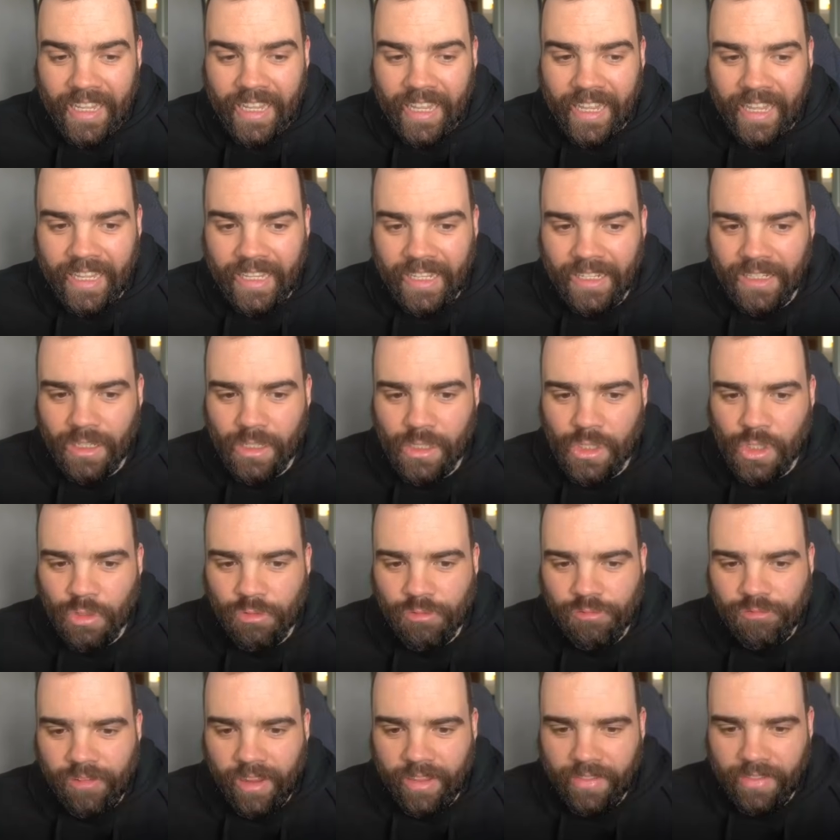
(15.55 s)
in
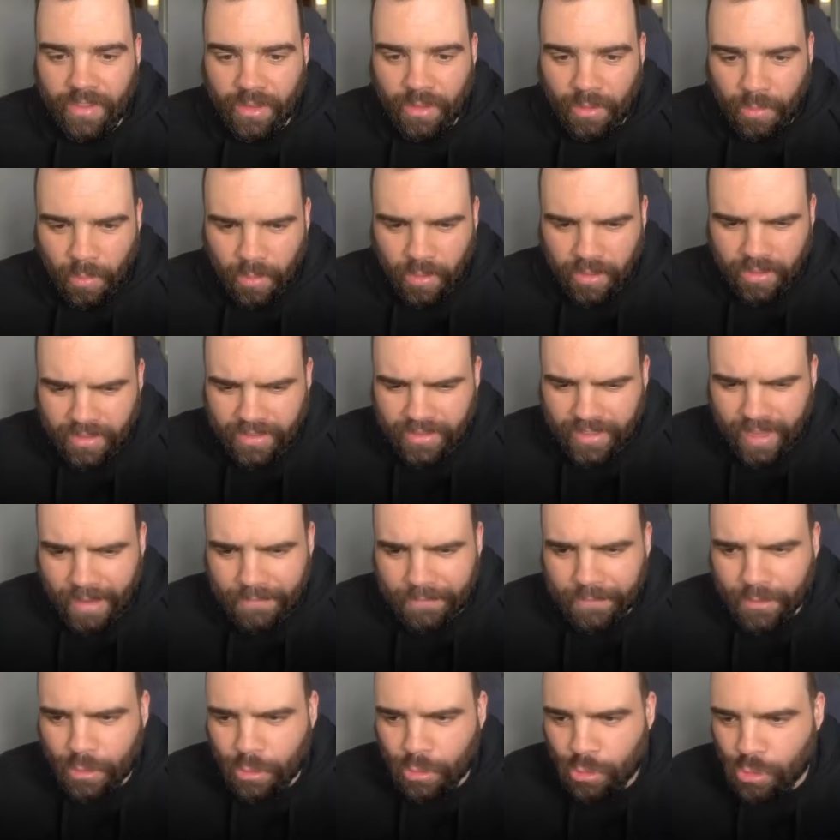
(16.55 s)
Jurassic World
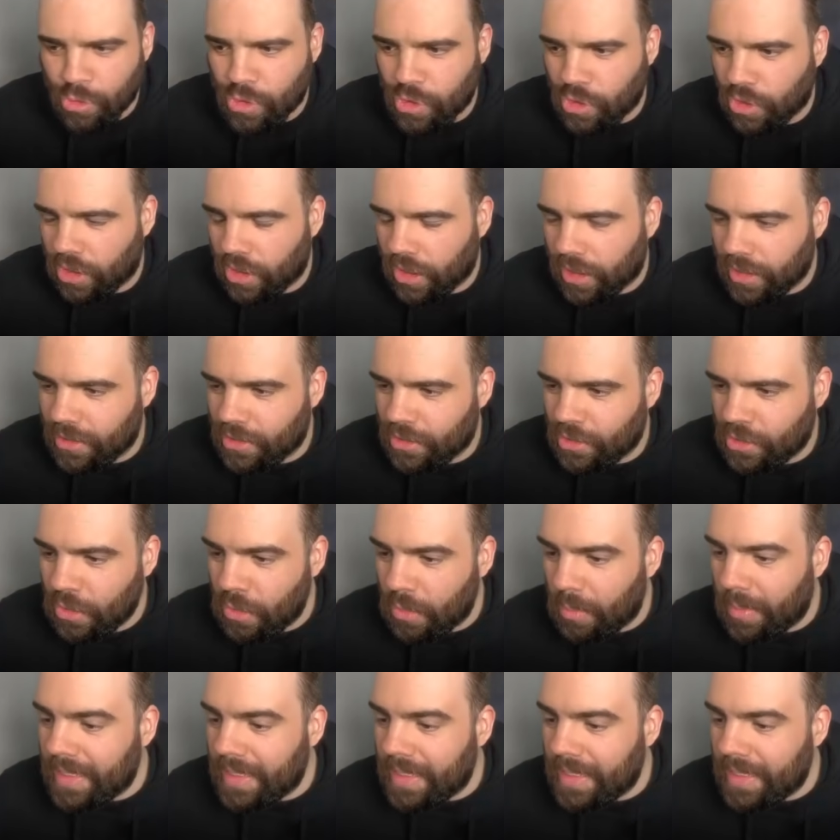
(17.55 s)
Evolution 2.